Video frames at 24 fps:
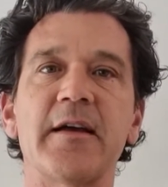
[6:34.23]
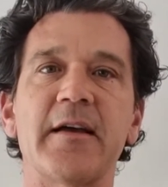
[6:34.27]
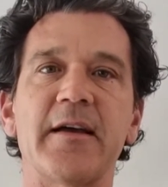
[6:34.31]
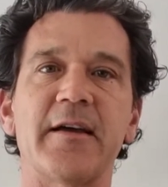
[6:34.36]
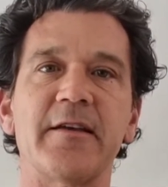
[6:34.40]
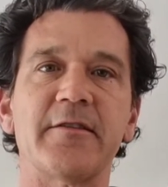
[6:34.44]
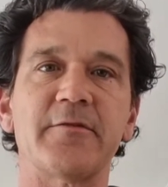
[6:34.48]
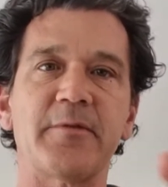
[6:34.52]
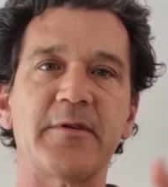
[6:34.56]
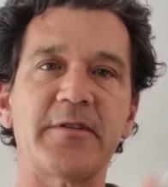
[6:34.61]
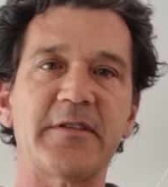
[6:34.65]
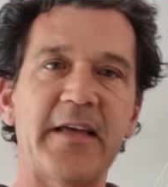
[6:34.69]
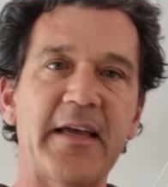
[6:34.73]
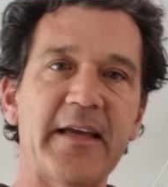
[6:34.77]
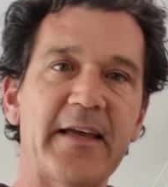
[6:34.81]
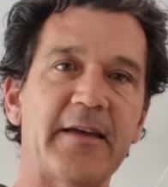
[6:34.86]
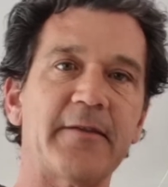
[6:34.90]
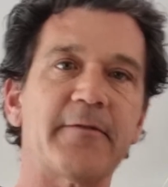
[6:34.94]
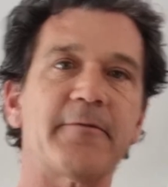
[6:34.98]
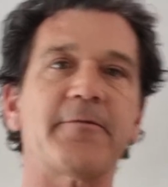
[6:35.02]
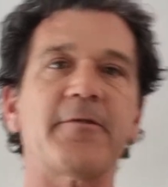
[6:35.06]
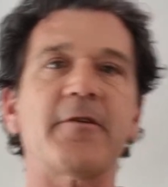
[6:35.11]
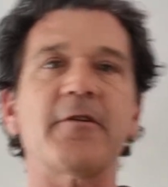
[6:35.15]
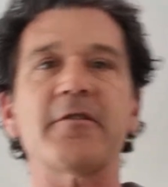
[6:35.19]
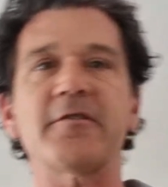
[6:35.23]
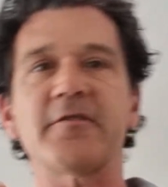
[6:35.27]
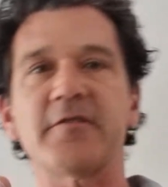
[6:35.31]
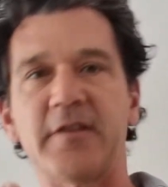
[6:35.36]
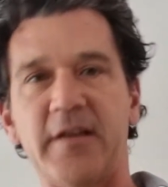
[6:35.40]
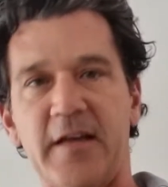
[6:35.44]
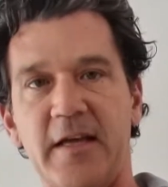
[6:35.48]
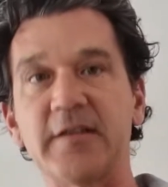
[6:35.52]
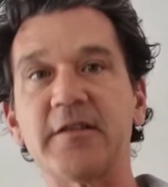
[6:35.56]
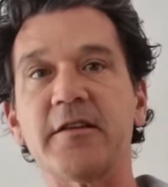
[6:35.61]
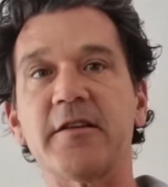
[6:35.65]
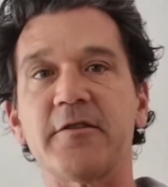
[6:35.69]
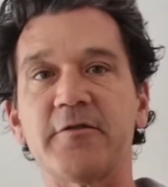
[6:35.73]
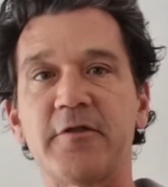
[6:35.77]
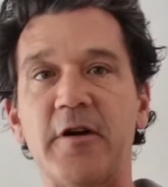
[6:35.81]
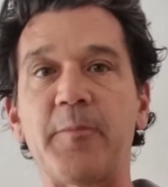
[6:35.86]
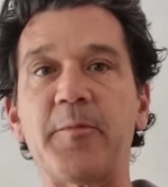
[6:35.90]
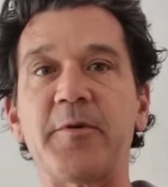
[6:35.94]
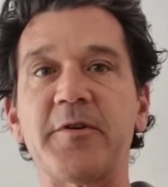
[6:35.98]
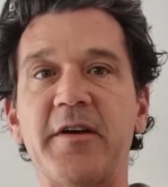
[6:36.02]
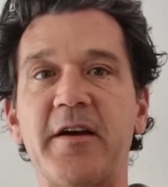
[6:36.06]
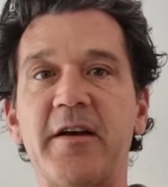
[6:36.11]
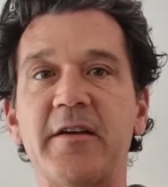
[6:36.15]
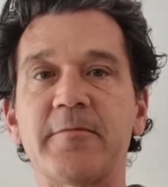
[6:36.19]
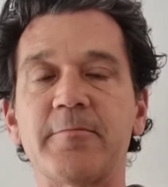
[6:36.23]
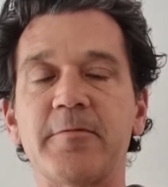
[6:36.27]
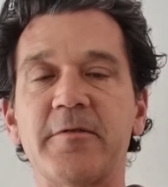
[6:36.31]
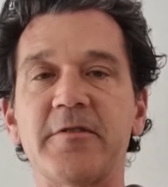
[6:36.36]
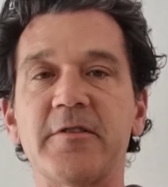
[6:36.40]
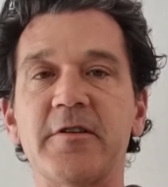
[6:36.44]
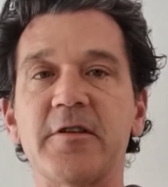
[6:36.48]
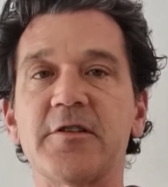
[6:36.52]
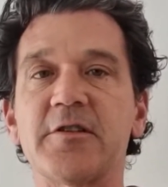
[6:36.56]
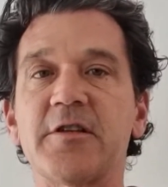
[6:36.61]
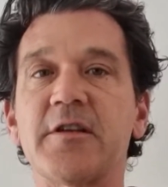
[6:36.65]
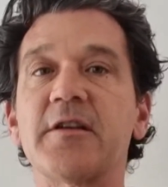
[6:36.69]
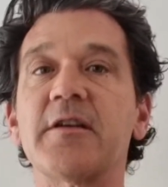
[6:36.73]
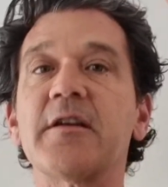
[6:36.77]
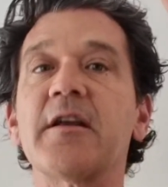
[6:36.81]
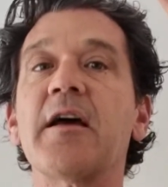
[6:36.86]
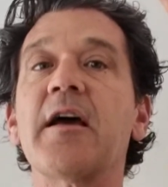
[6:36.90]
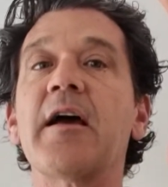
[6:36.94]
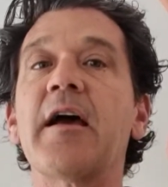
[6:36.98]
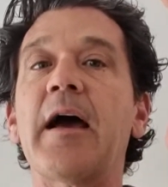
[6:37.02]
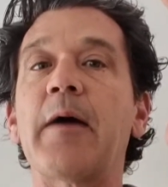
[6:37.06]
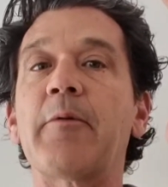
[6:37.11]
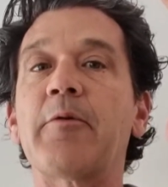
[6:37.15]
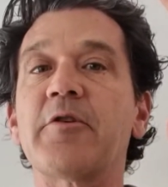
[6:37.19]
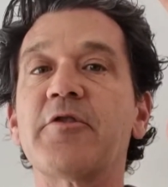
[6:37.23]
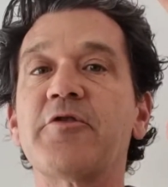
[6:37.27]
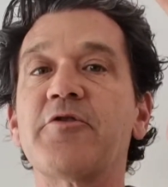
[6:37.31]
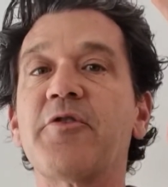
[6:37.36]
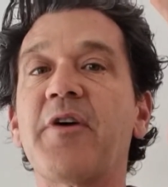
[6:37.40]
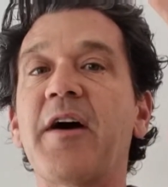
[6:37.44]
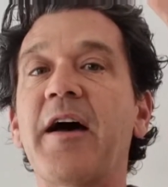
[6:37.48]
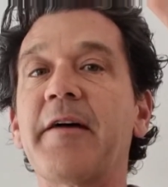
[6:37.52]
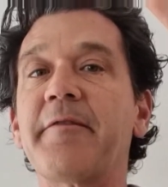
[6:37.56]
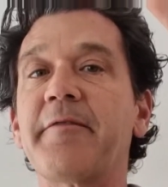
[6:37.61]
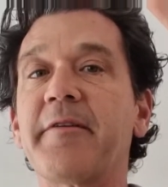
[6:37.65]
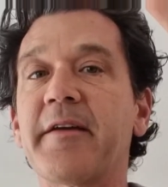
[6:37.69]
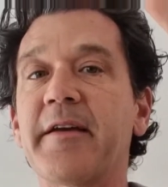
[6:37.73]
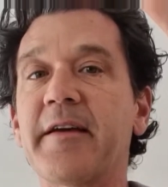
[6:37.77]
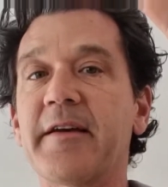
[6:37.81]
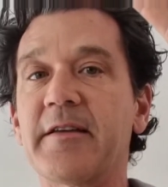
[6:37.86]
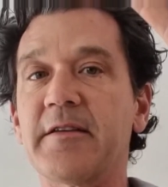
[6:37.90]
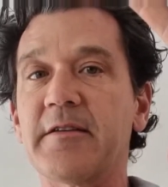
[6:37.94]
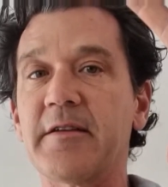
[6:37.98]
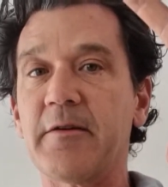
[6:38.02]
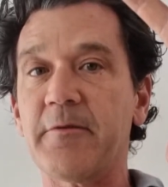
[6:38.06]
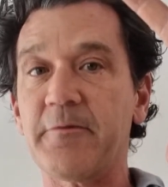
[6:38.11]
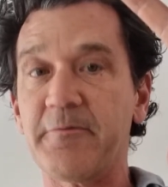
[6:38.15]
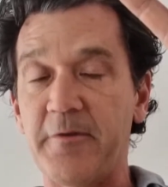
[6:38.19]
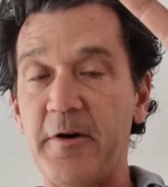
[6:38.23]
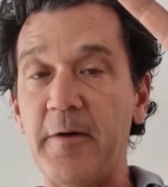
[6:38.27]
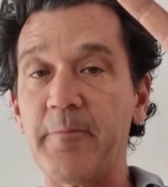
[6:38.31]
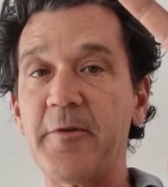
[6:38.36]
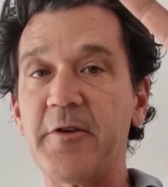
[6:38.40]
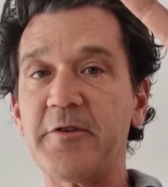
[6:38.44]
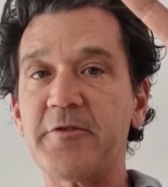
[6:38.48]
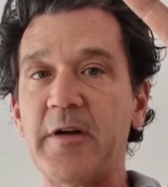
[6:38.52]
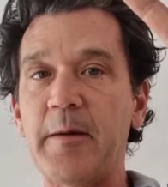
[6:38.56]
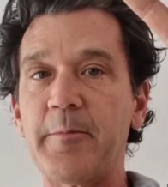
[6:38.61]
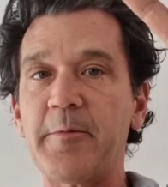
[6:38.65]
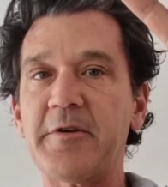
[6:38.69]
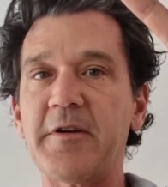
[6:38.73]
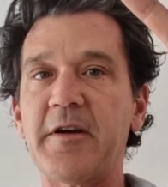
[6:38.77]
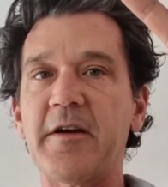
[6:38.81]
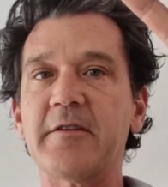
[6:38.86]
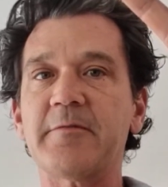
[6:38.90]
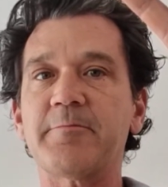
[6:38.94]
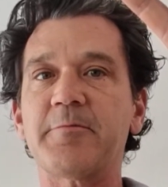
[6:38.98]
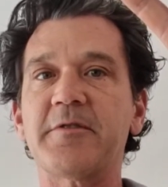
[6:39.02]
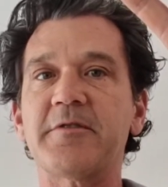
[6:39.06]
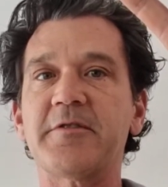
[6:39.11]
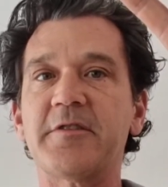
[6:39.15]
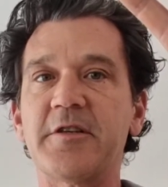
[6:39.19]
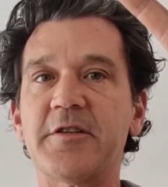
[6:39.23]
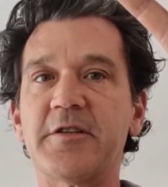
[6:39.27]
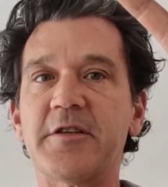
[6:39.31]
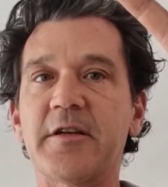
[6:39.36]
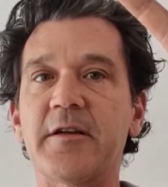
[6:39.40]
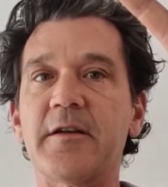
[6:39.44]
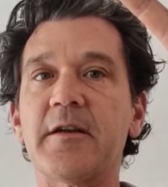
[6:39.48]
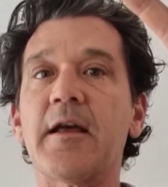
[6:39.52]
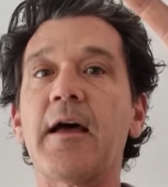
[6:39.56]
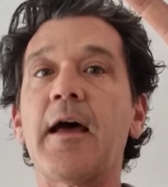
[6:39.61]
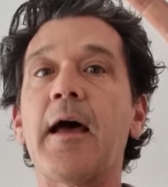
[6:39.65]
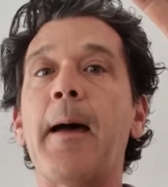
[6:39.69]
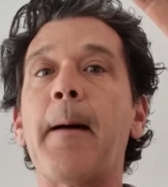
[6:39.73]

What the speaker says: is we take it first into the traumatized position, and we're driving it from the traumatized position